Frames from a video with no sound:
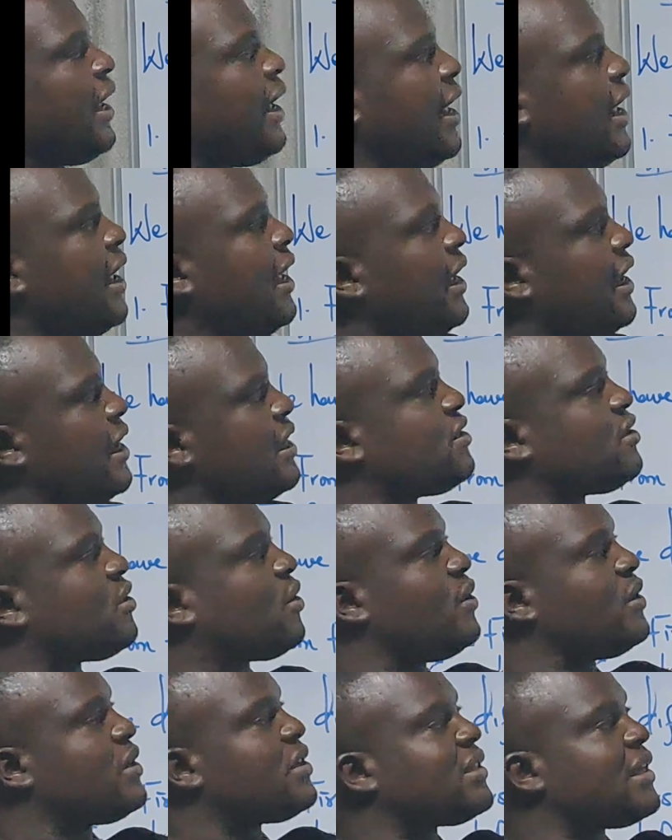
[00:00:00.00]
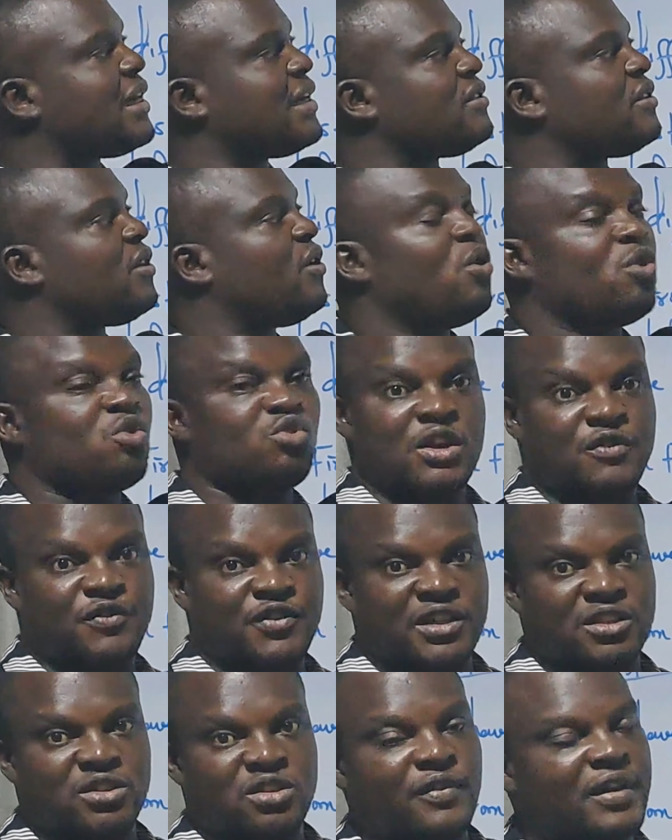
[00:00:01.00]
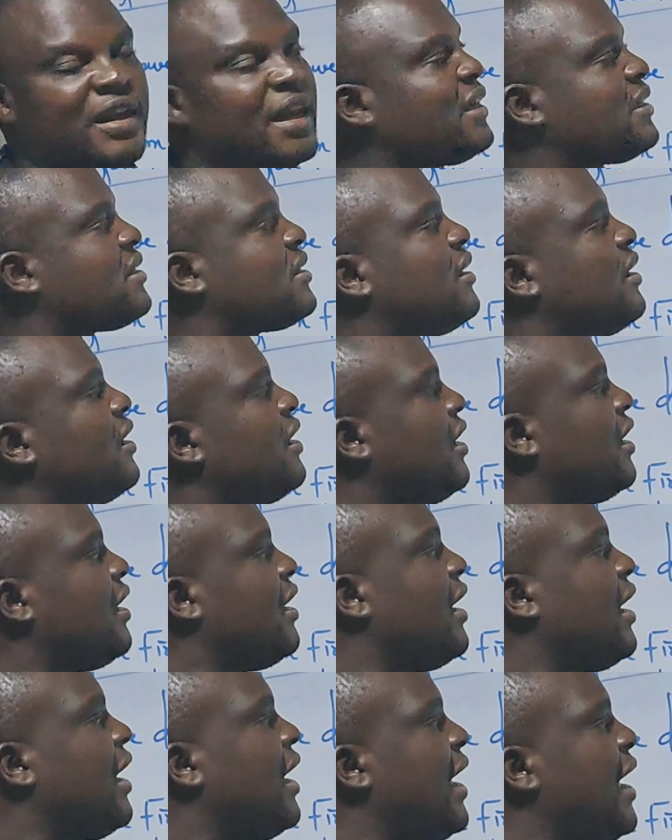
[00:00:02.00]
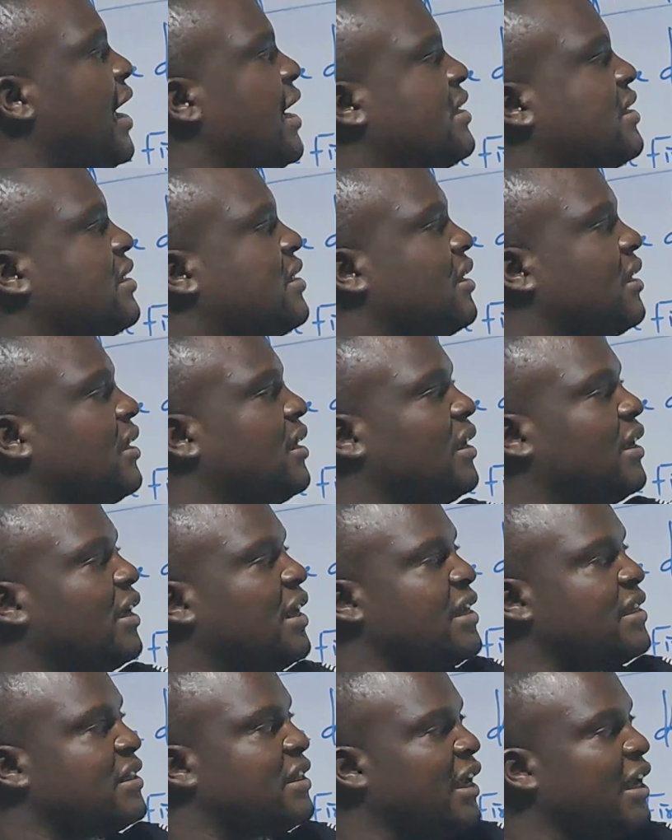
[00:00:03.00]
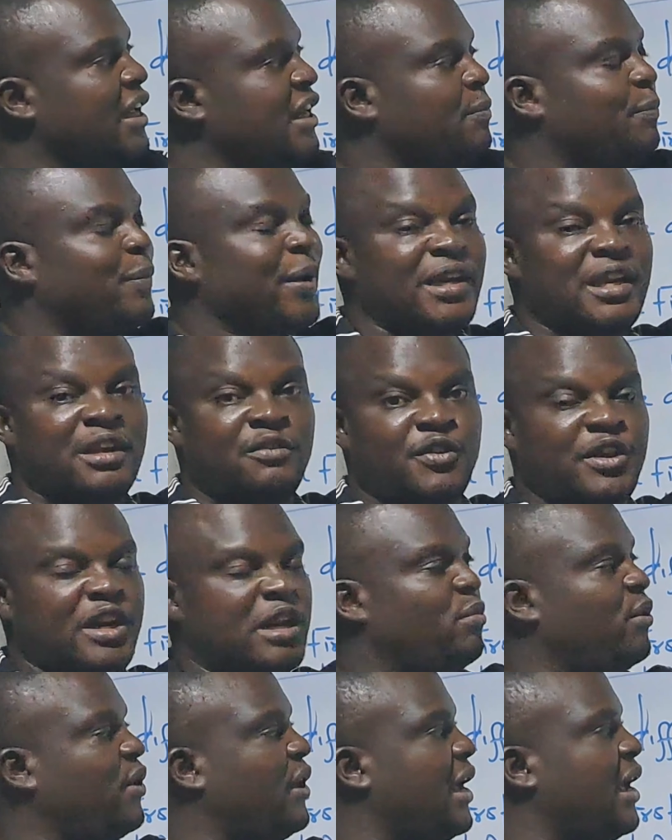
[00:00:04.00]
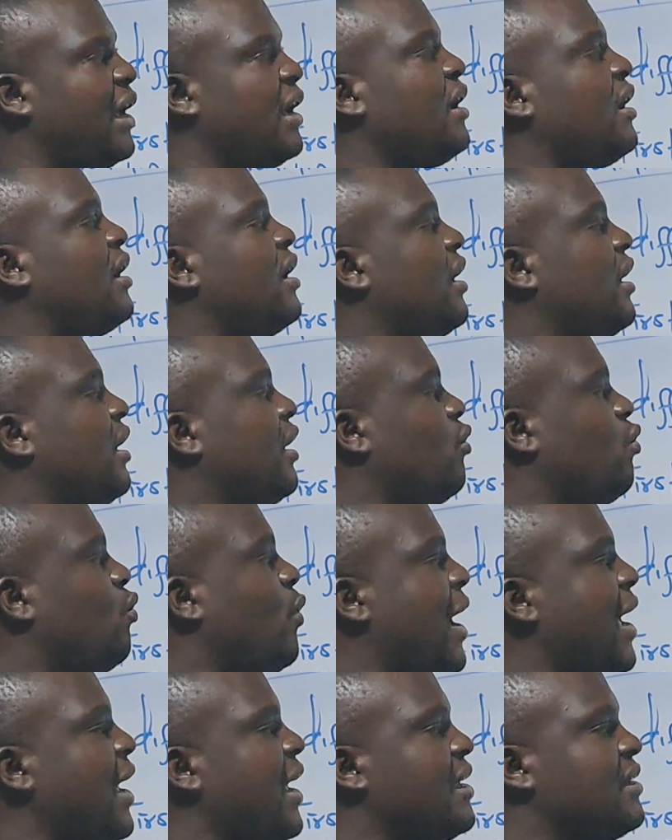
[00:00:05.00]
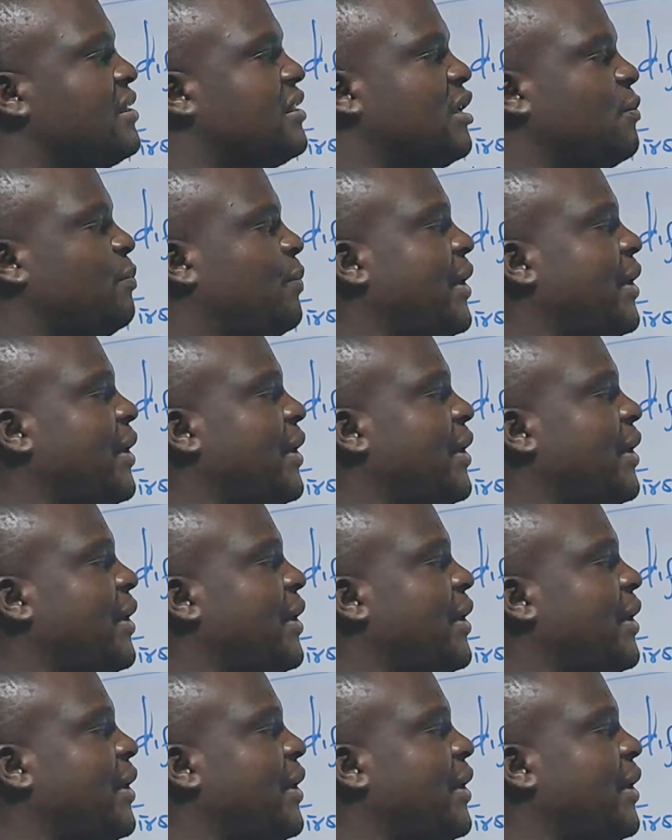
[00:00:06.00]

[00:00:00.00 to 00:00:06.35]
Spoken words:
a is constant or coefficient of x is the independent variable here, y is the